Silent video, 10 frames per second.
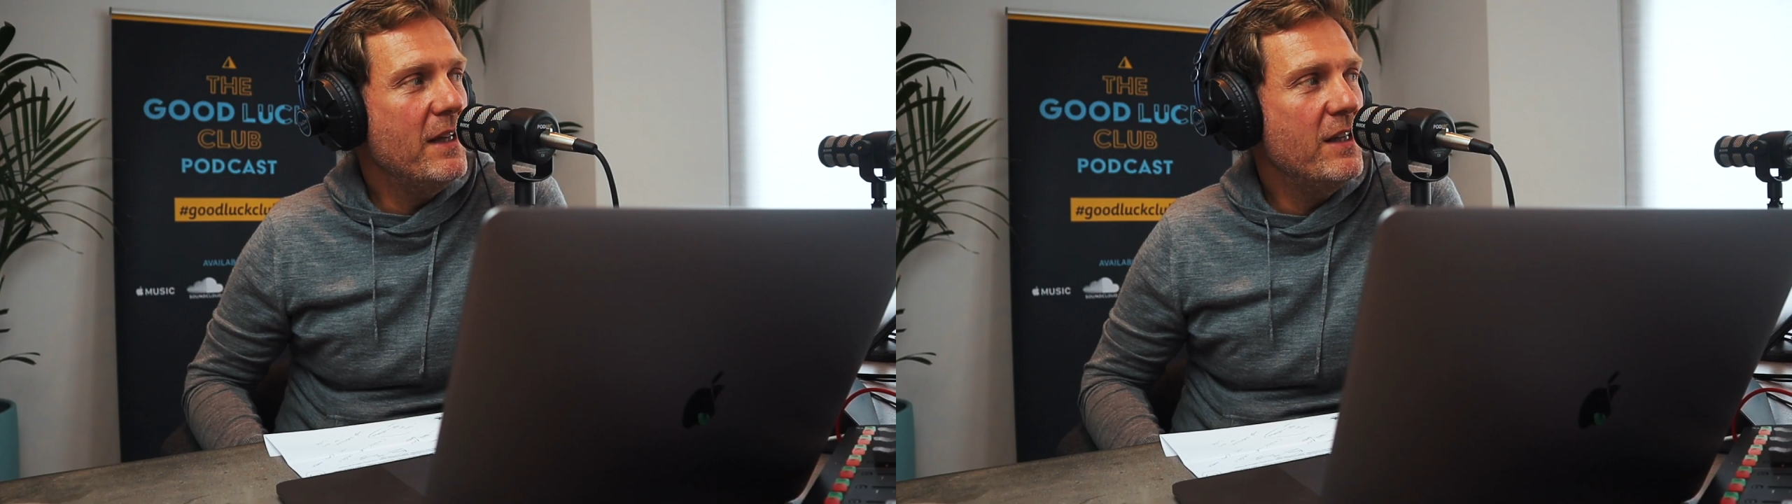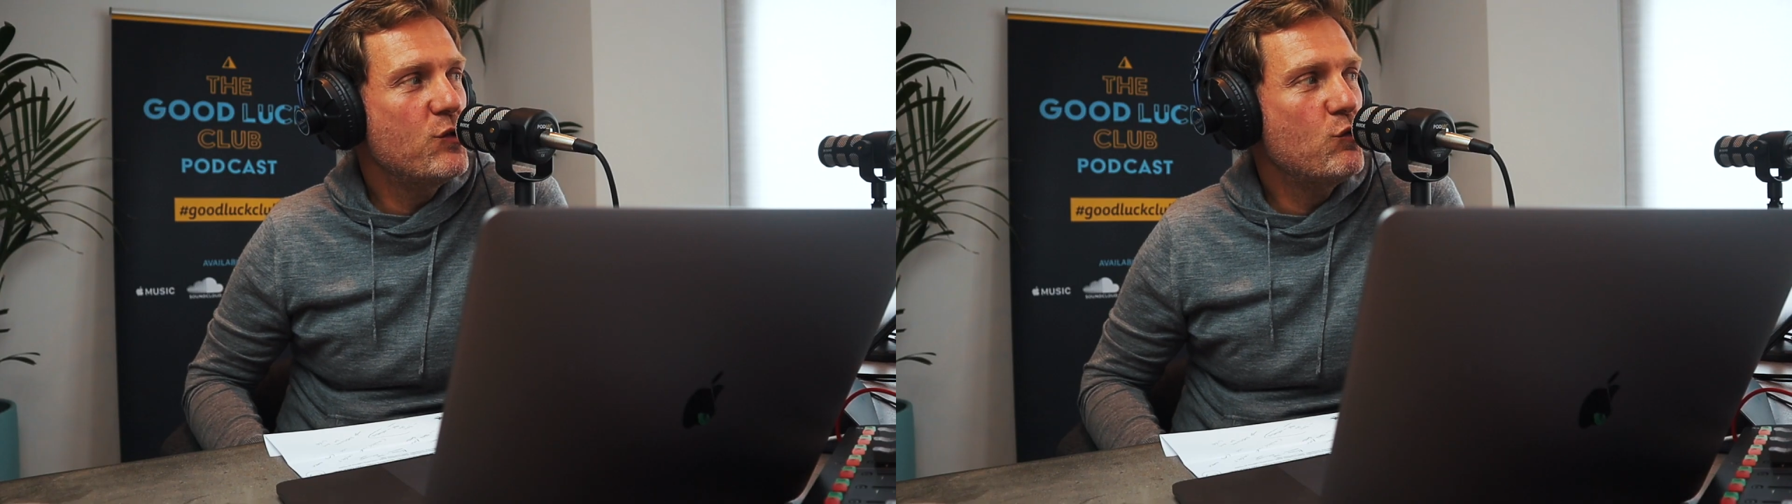
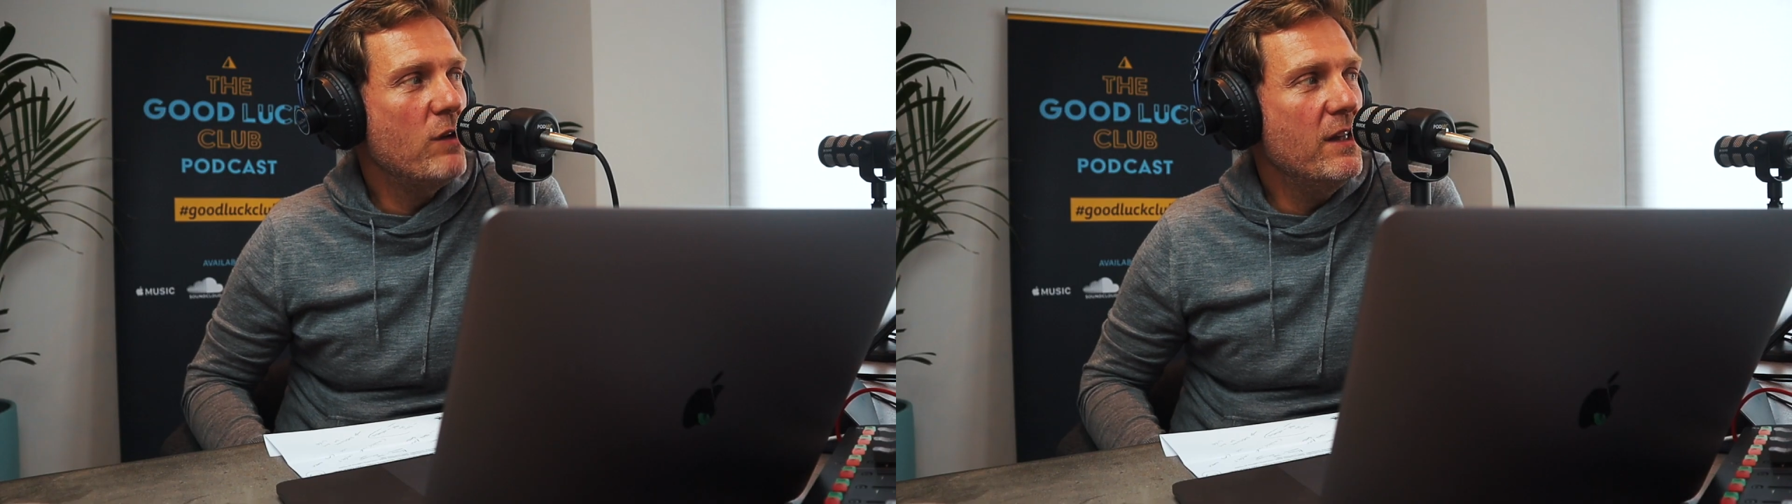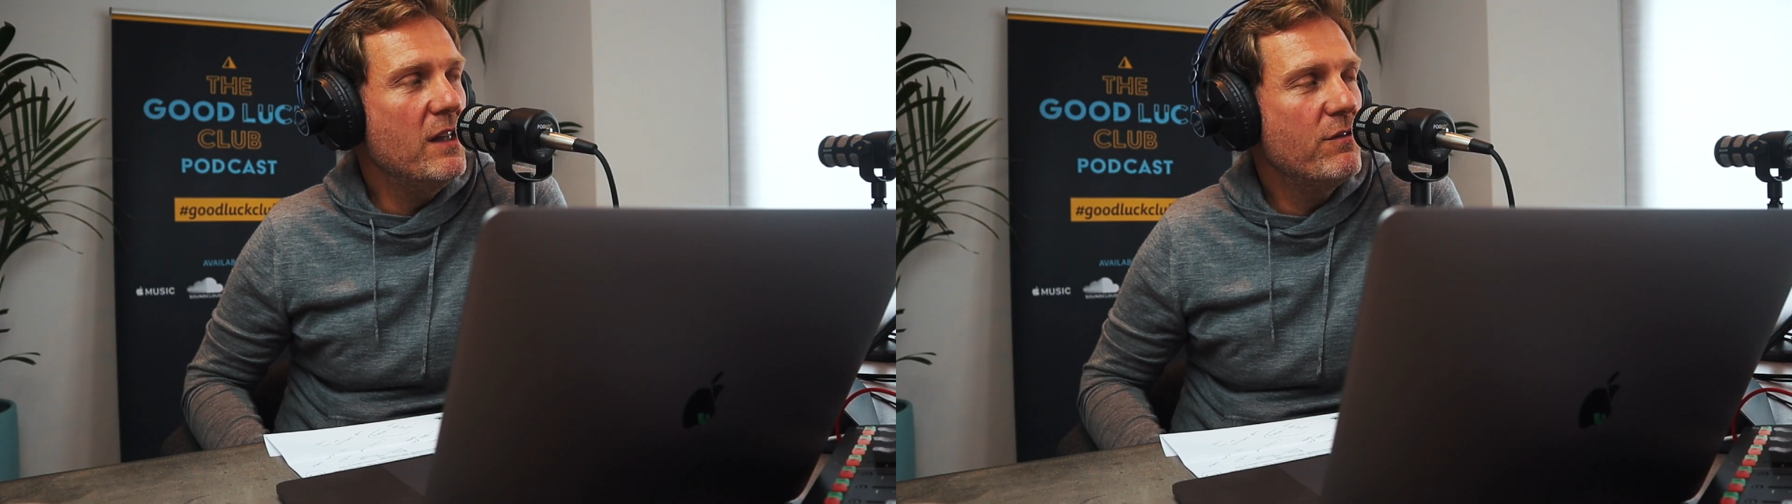history
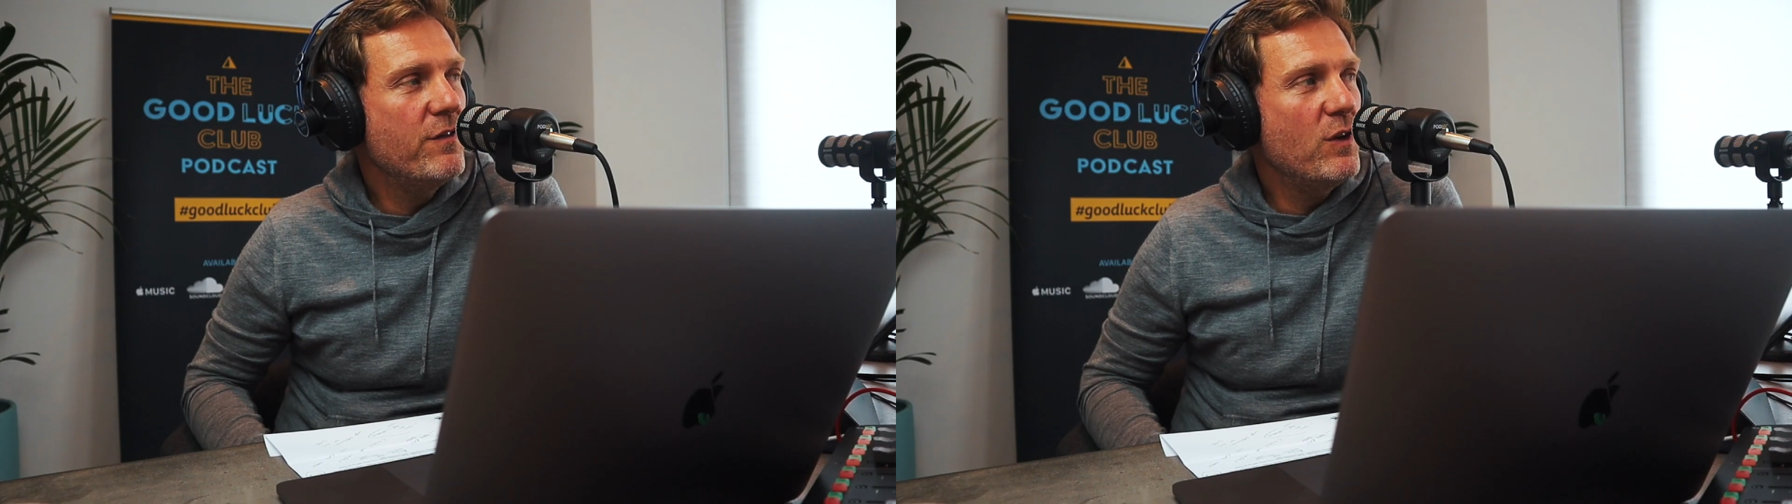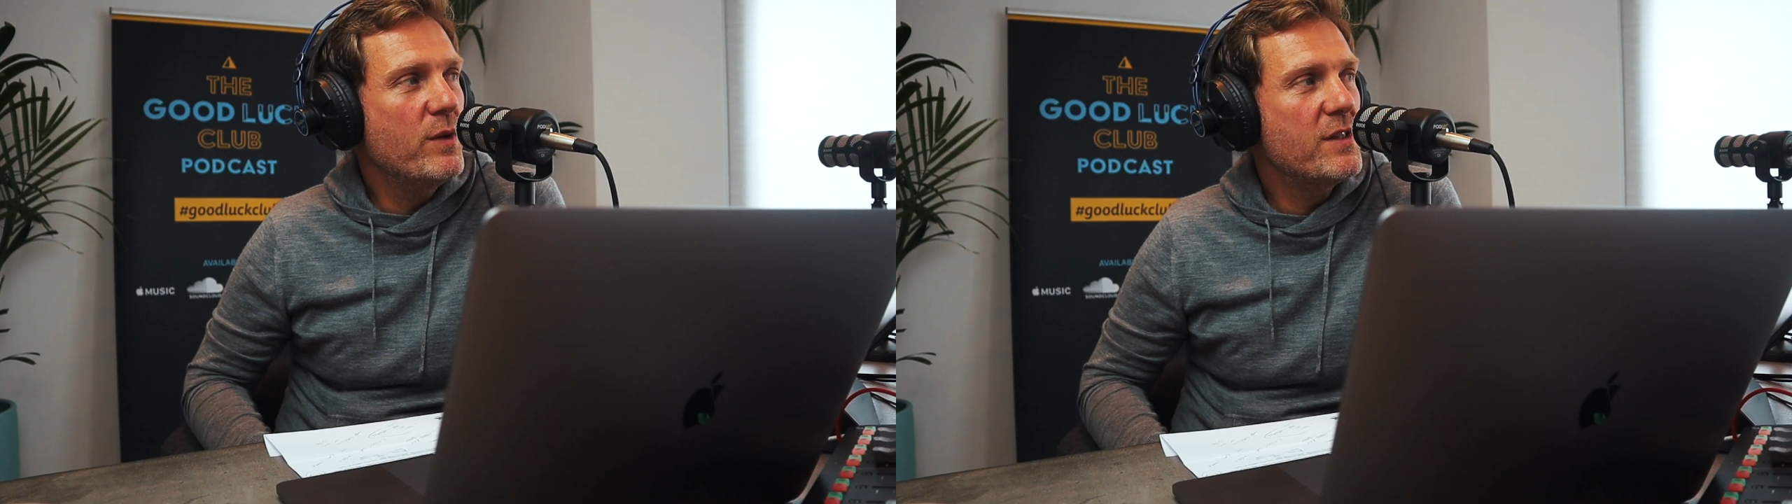and the
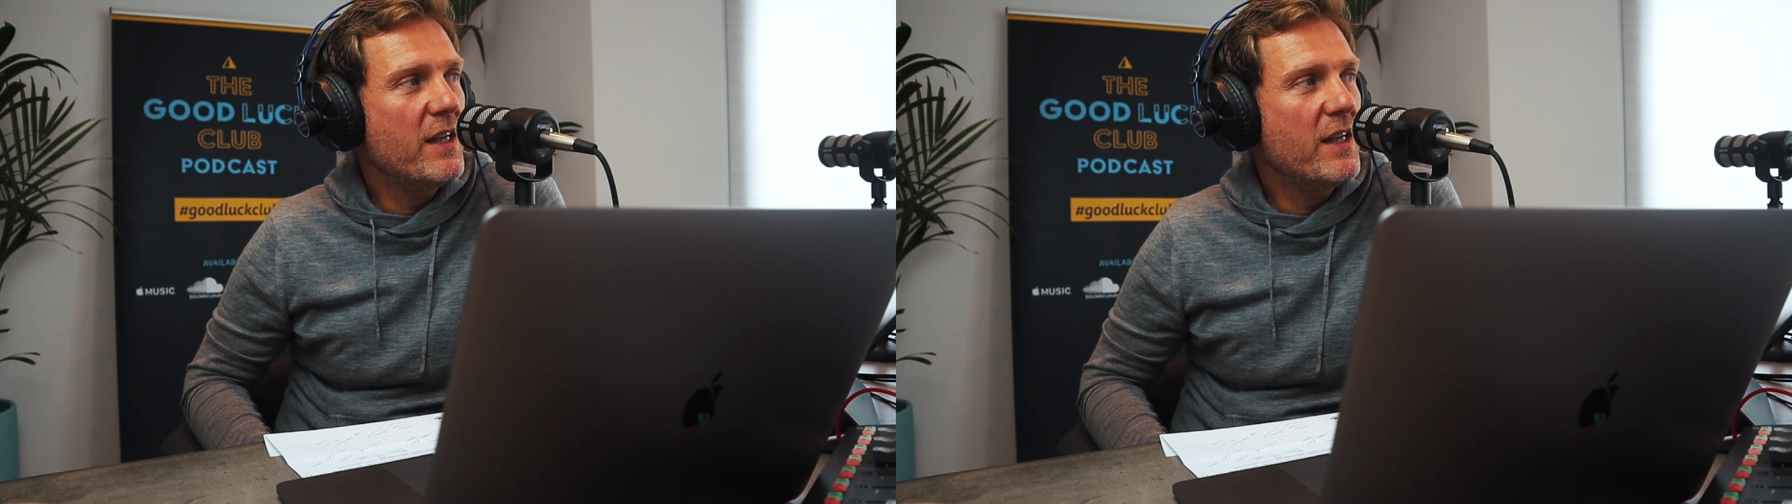influence.